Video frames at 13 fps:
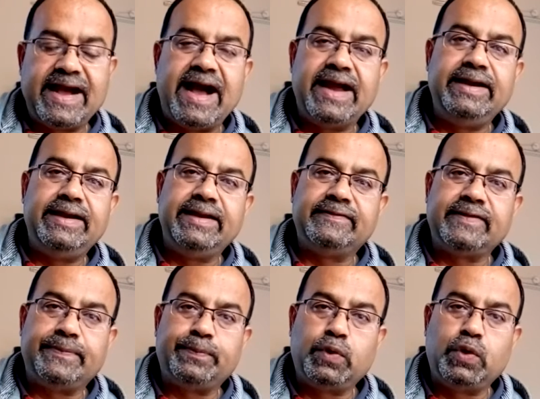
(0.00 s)
a guide and
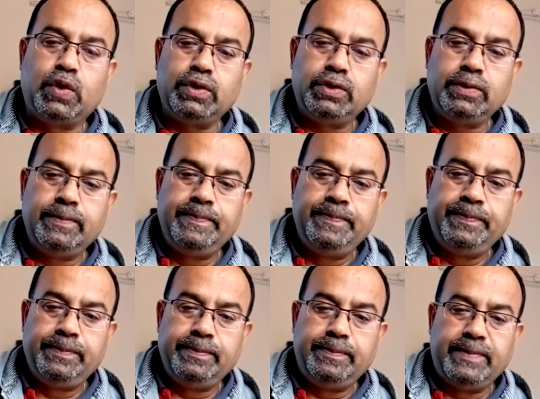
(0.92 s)
support,
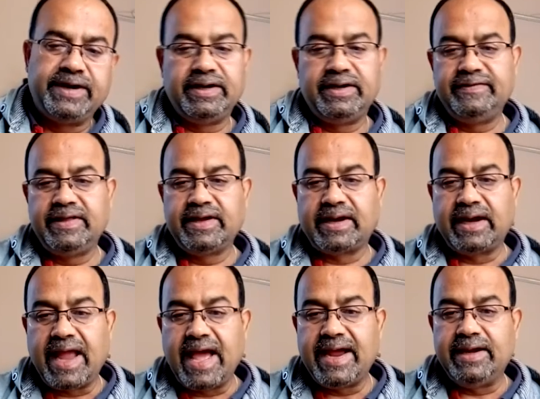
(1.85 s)
but it is the
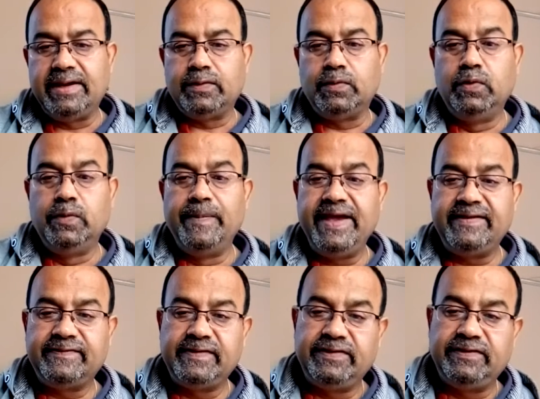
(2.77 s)
client who
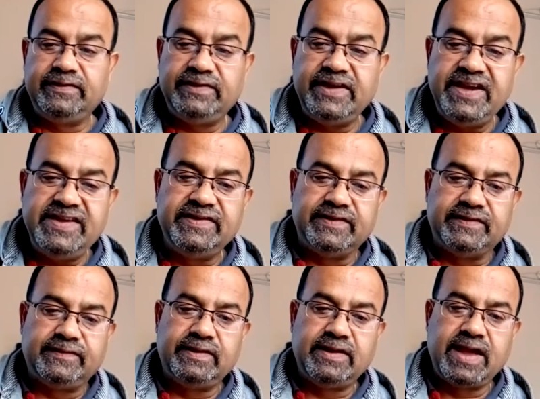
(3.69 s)
makes the
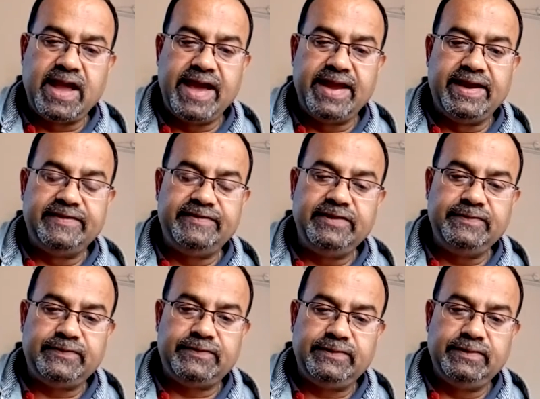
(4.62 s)
changes and
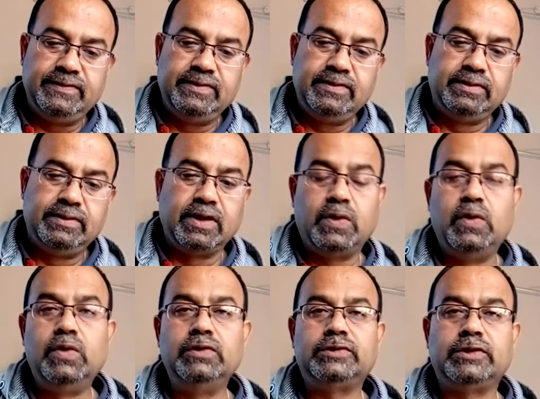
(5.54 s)
achieves the
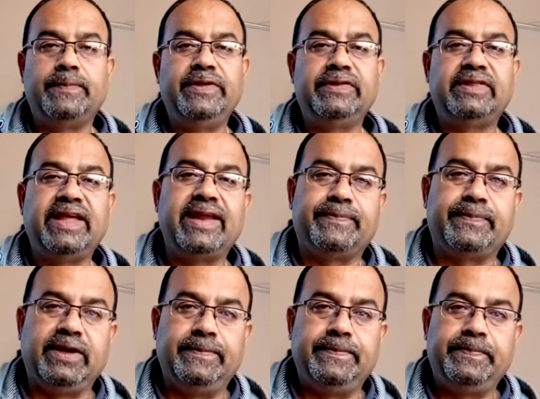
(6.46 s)
goals of the
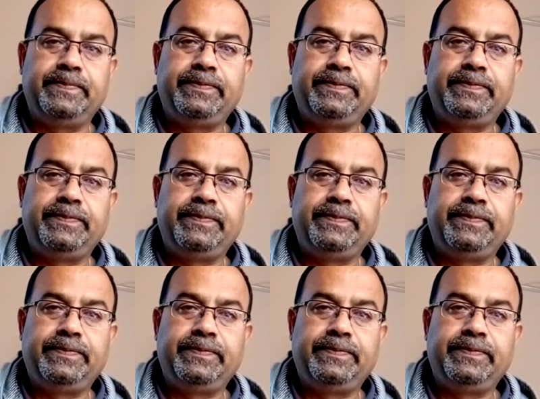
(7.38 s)
therapy.